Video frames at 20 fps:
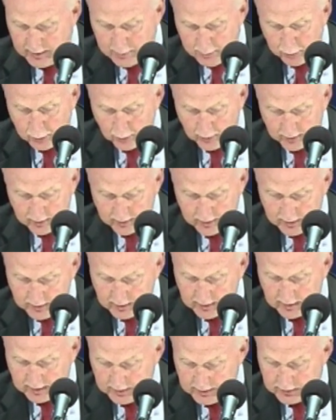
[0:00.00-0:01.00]
important
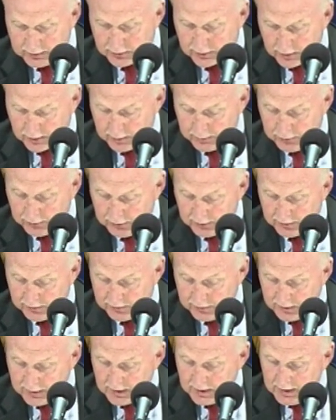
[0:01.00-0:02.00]
in terms
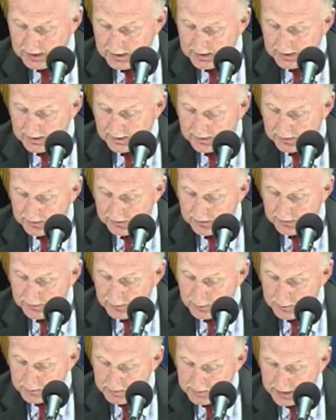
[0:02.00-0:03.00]
of
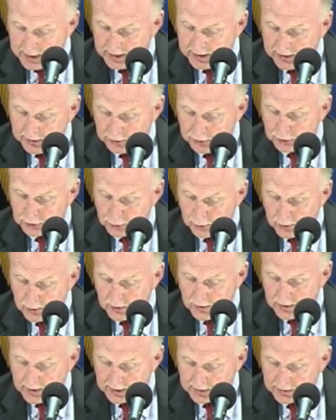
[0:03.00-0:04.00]
making
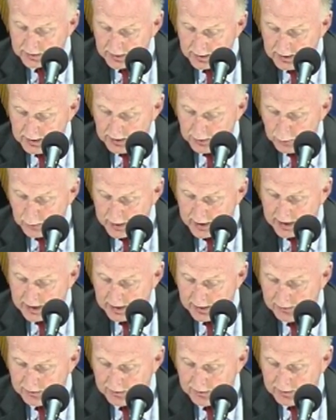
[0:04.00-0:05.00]
sure that we
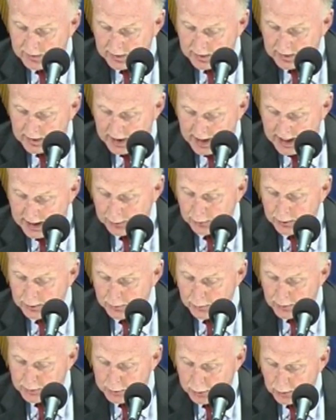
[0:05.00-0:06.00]
have accurate
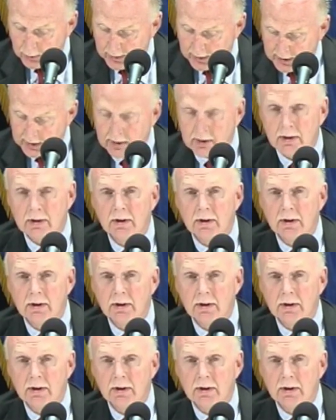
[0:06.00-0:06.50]
reporting,